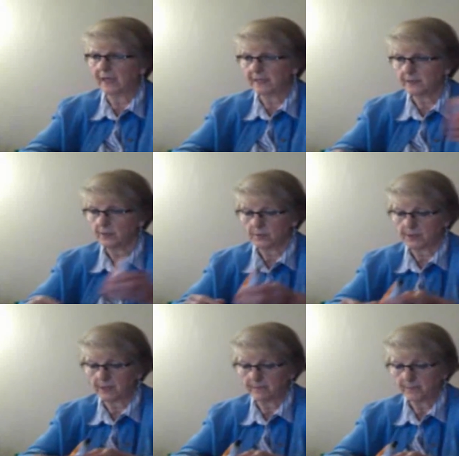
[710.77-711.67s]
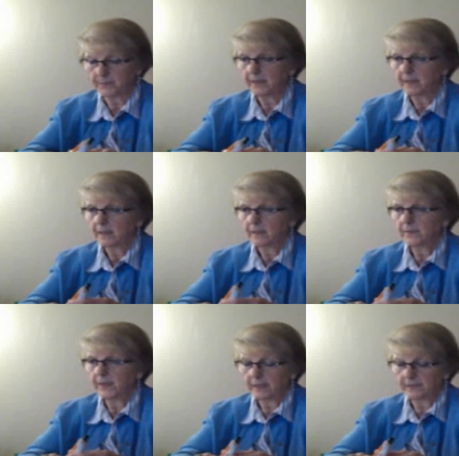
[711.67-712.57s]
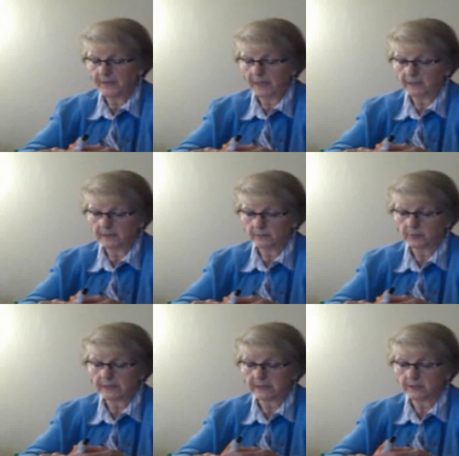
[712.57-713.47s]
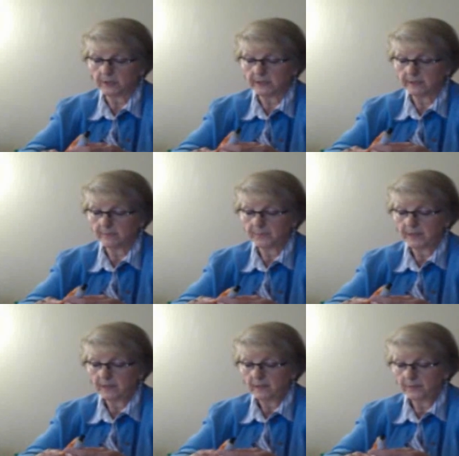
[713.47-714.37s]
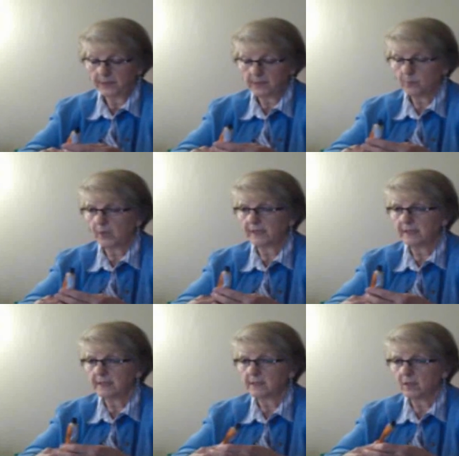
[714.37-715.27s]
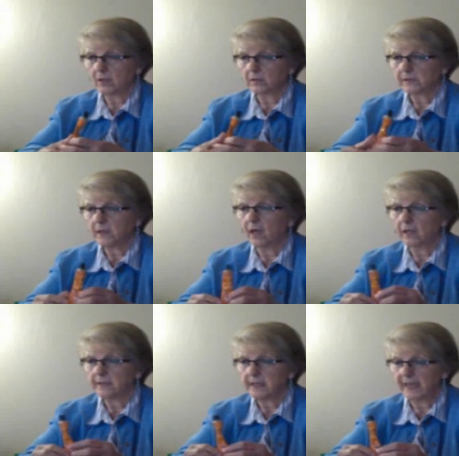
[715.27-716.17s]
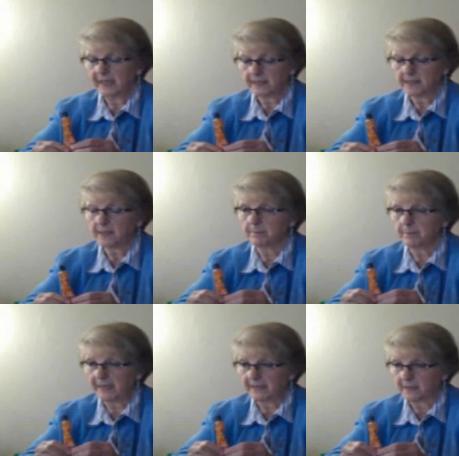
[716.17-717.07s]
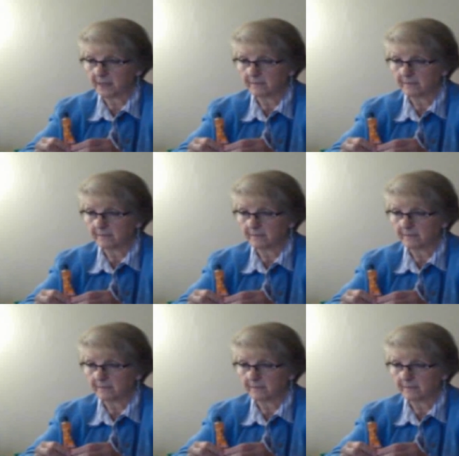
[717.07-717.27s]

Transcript: I use that I find really good. This one is called contact cement.